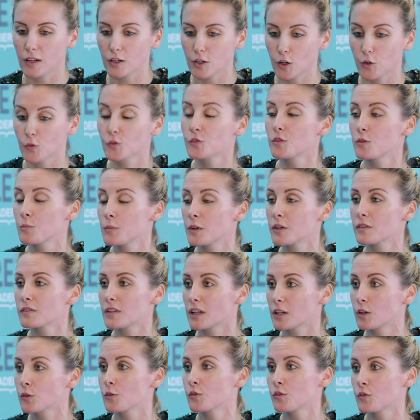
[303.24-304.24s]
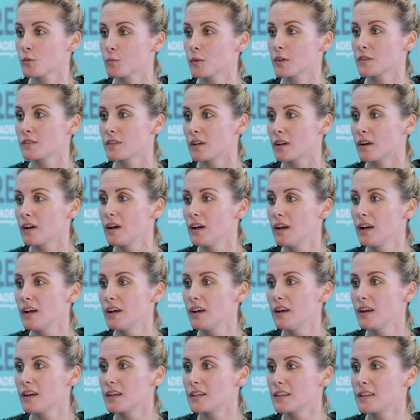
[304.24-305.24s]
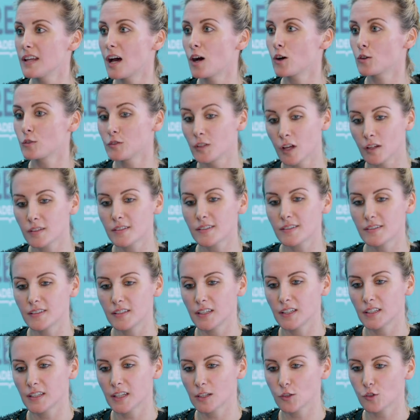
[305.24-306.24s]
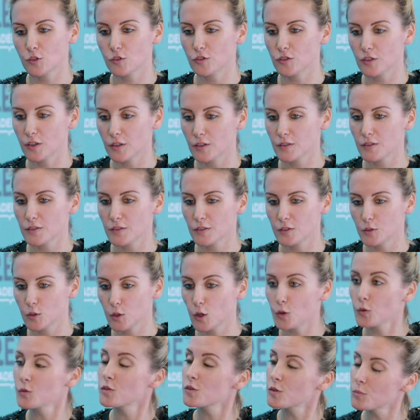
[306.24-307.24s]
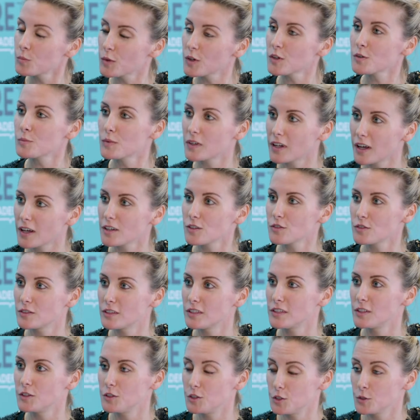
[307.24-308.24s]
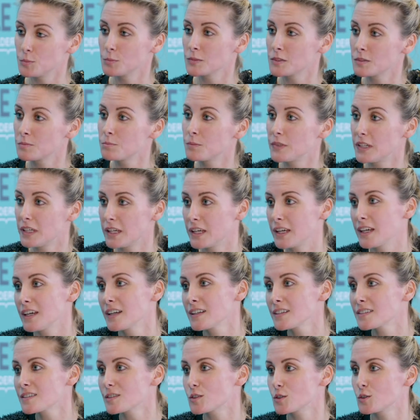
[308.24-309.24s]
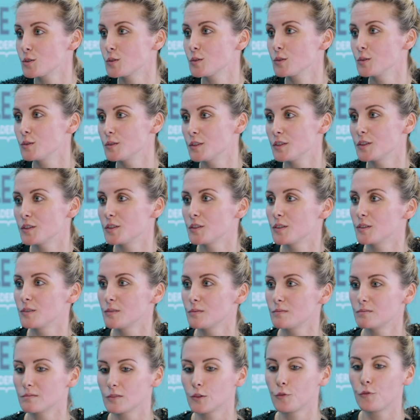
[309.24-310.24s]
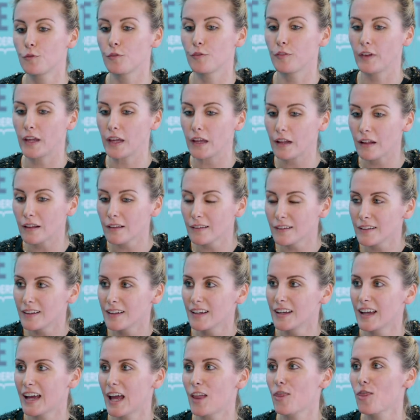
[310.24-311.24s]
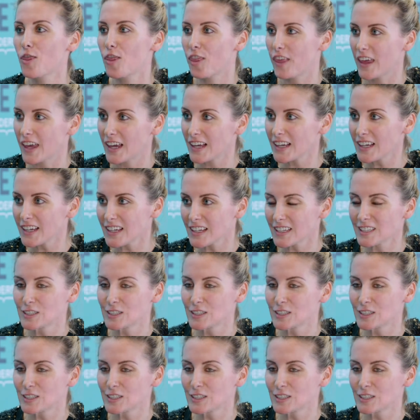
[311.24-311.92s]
consumers. Consumers are now not seen as just consumers, but actually human beings who who feel and think.